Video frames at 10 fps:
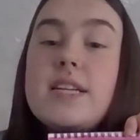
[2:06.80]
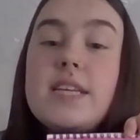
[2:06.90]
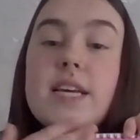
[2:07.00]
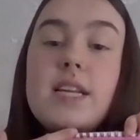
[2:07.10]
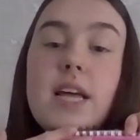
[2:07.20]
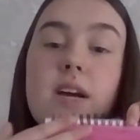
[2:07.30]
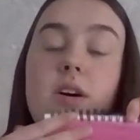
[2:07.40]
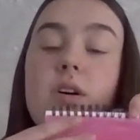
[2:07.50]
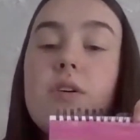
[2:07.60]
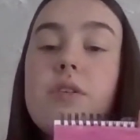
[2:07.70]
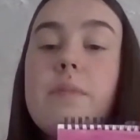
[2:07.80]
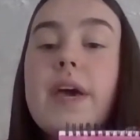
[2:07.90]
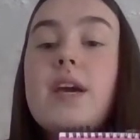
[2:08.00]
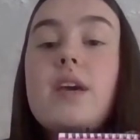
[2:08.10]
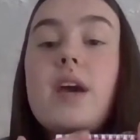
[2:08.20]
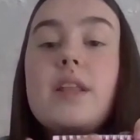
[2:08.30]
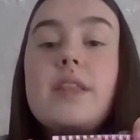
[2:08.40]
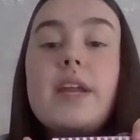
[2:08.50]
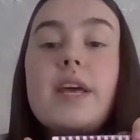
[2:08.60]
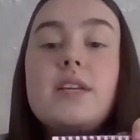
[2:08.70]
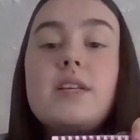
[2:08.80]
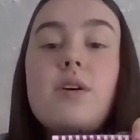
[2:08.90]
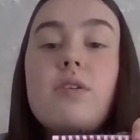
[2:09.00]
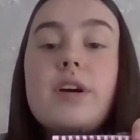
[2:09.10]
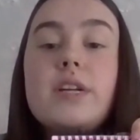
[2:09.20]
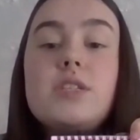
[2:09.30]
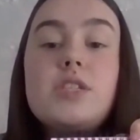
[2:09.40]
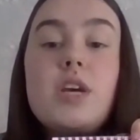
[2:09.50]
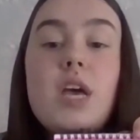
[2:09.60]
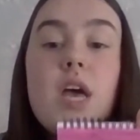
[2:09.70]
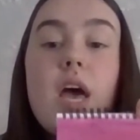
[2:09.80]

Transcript: did like all the pink and then into the orange, and